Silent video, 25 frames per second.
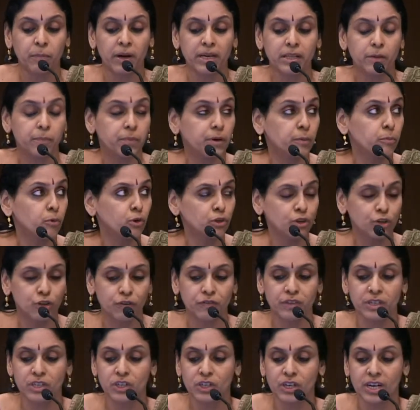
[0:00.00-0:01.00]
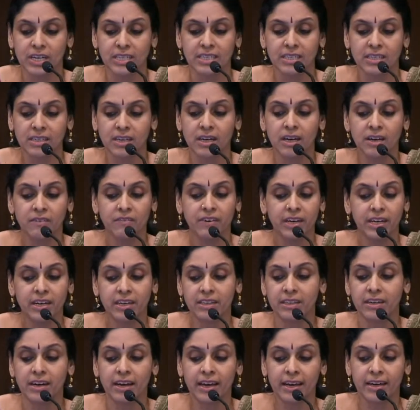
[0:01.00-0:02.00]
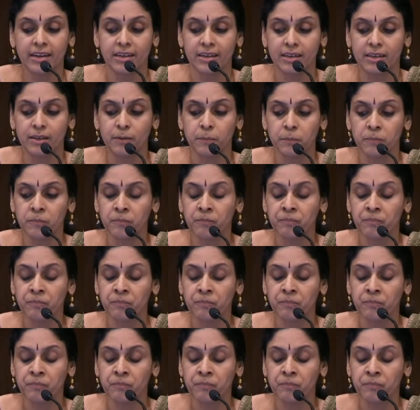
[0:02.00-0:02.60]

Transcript: by the promoter of the Trust, Virendra Hegde.